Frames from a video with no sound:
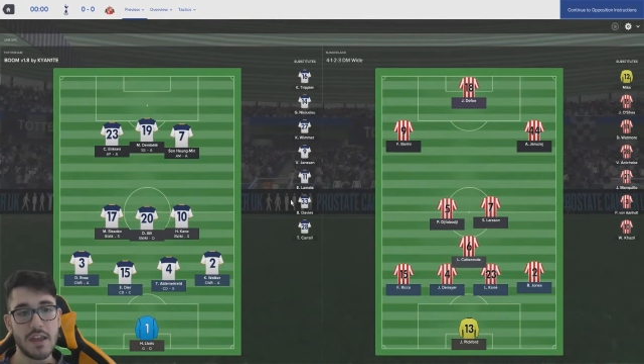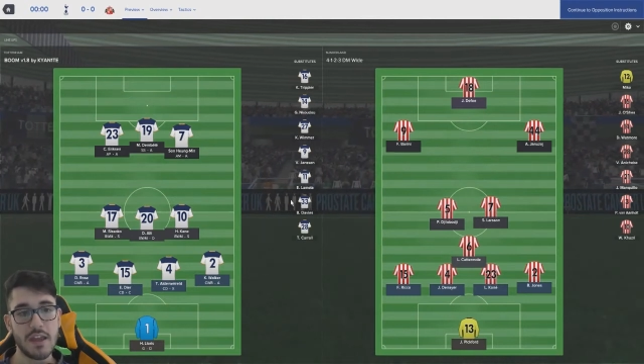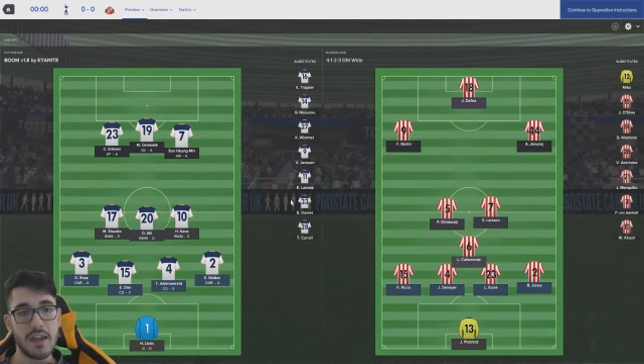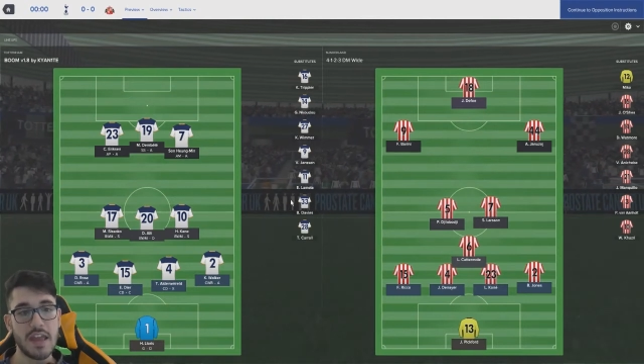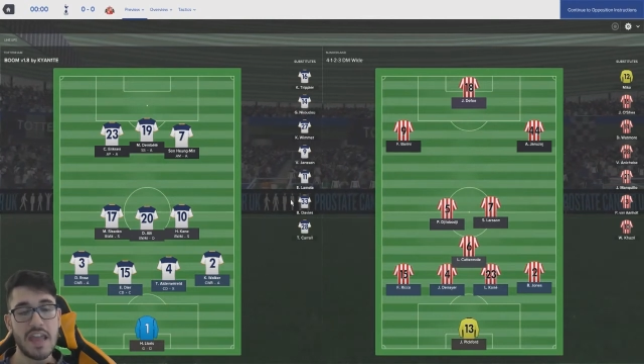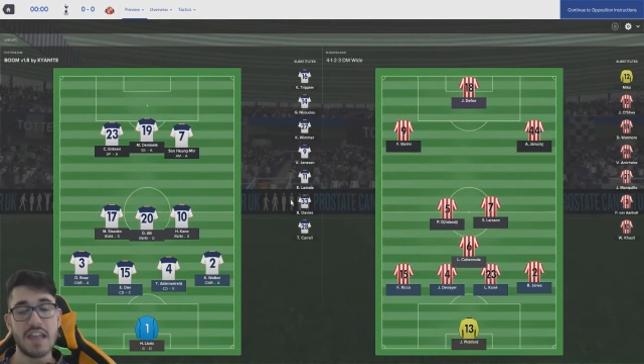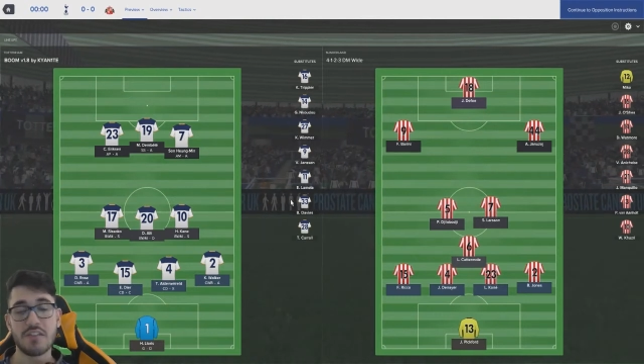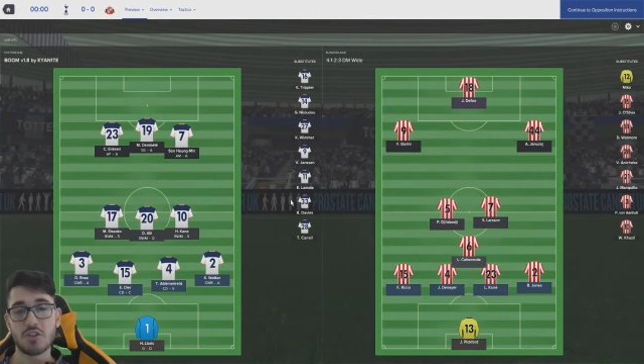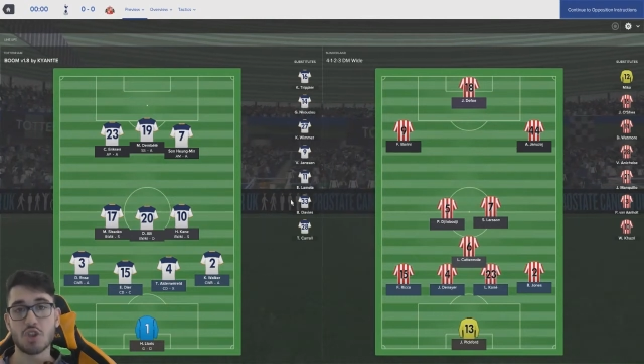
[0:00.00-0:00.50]

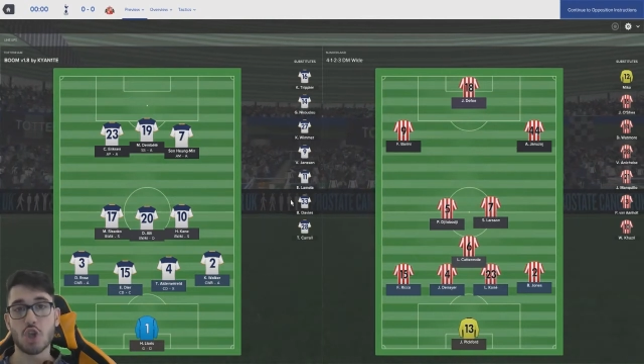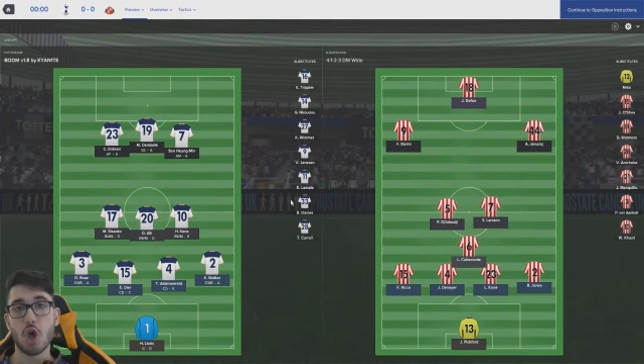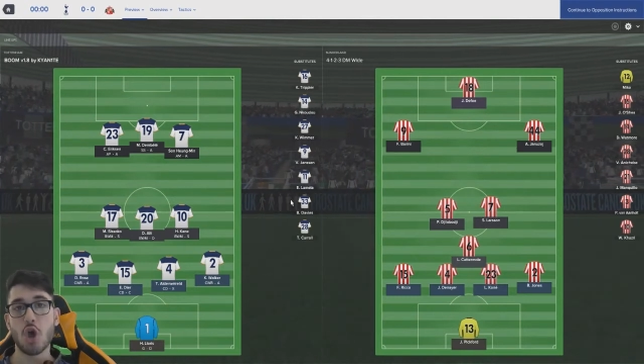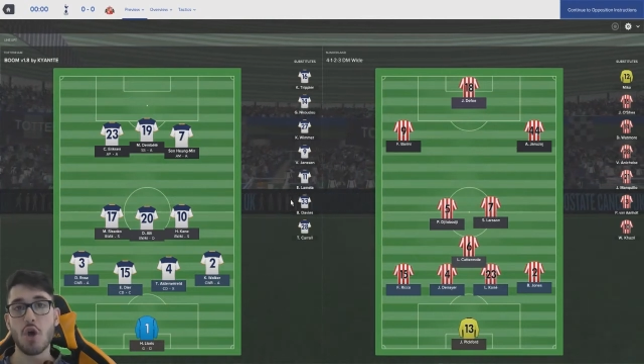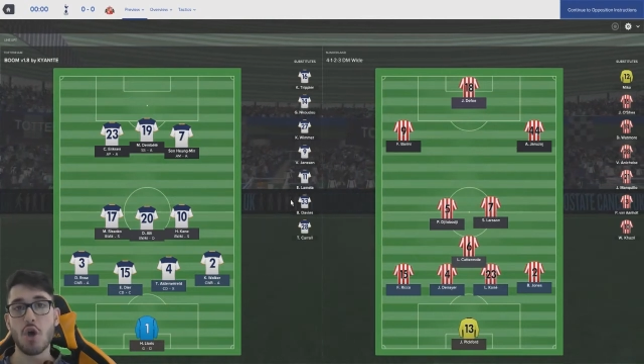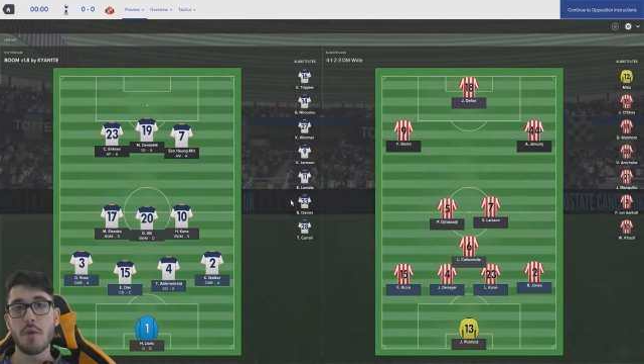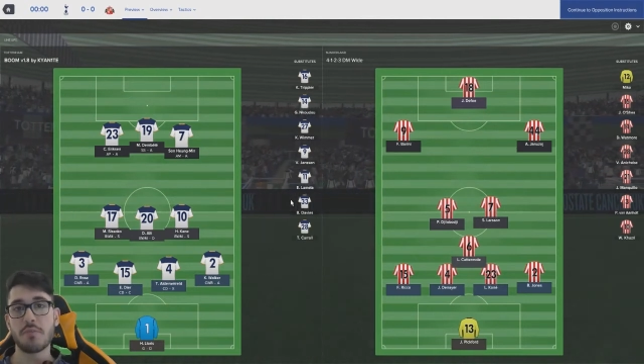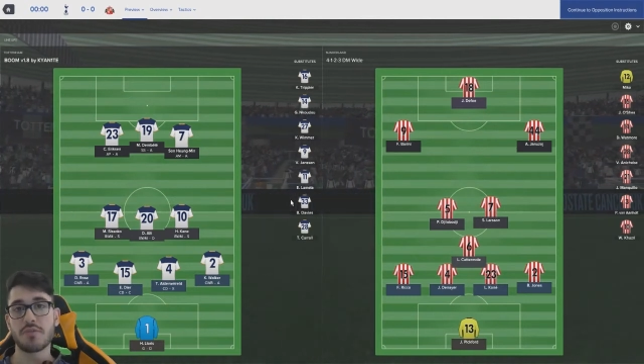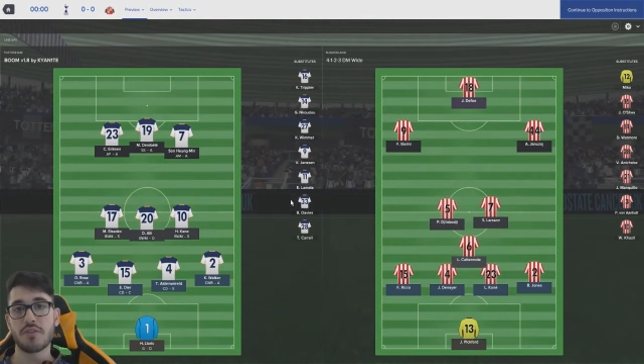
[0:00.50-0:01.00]
in
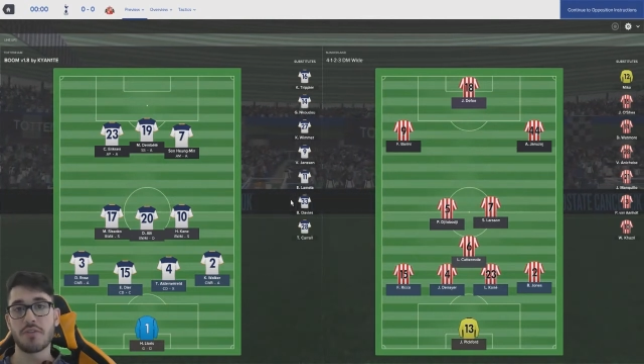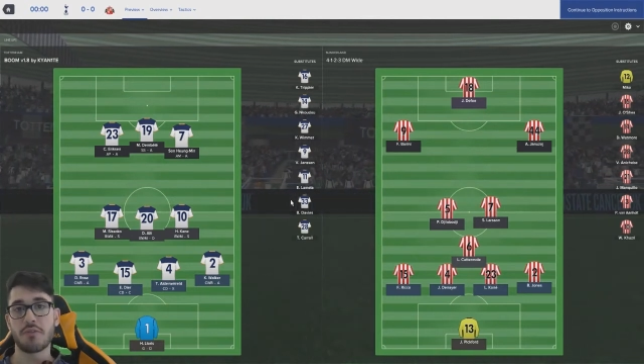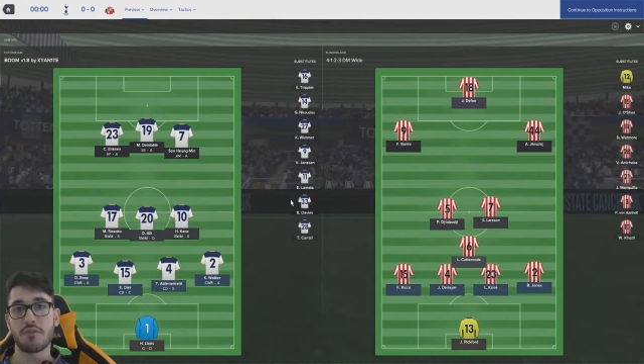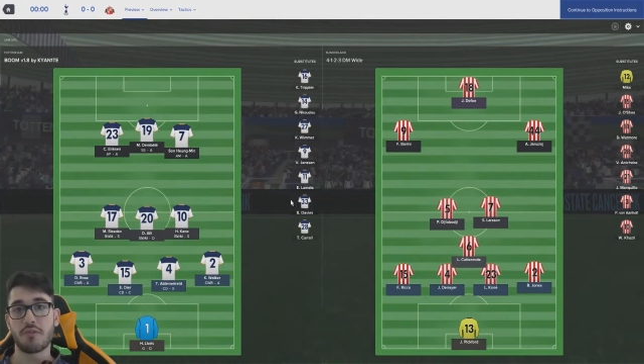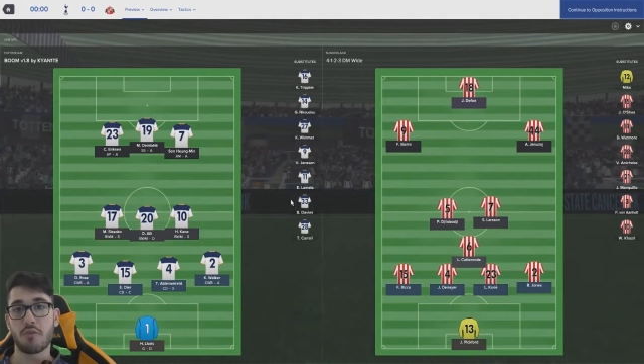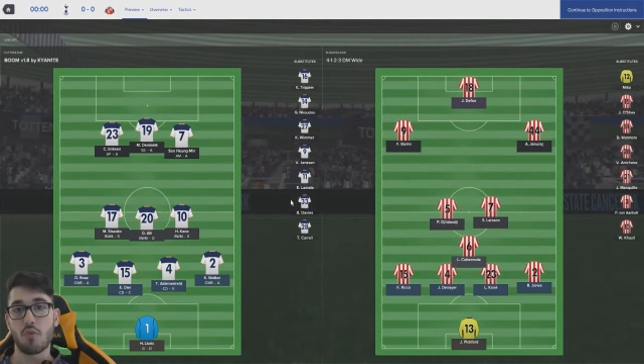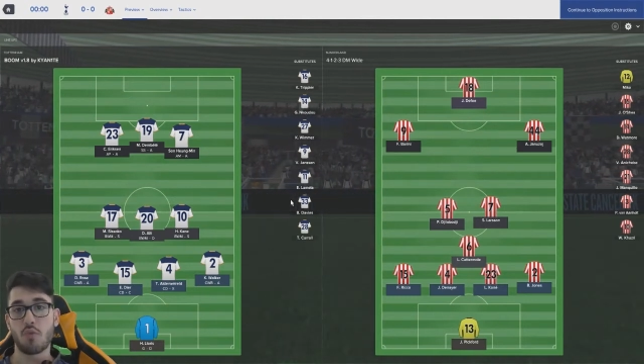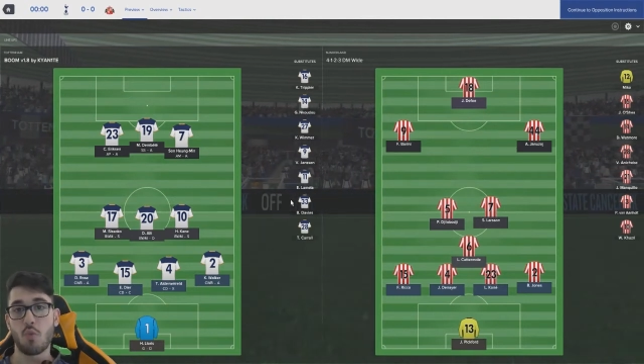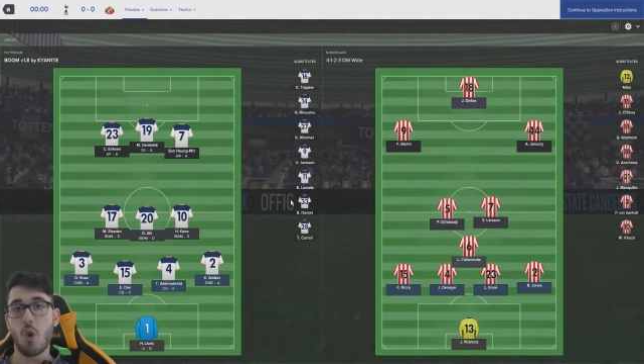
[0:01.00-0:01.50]
terms
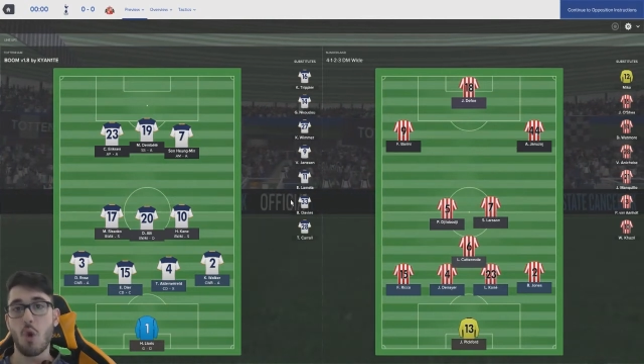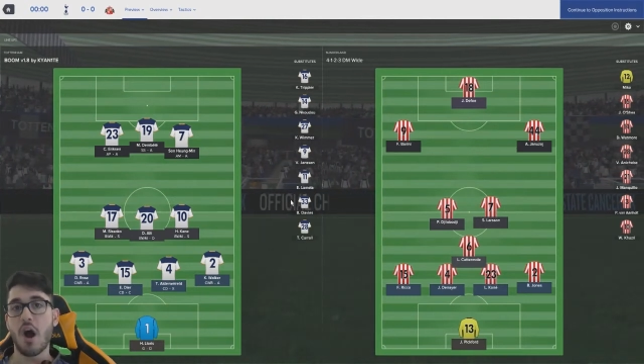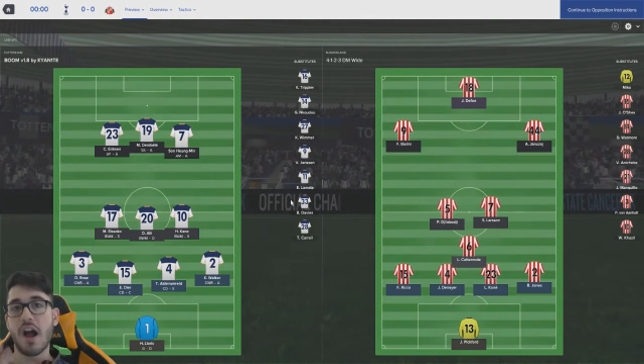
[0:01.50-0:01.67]
of what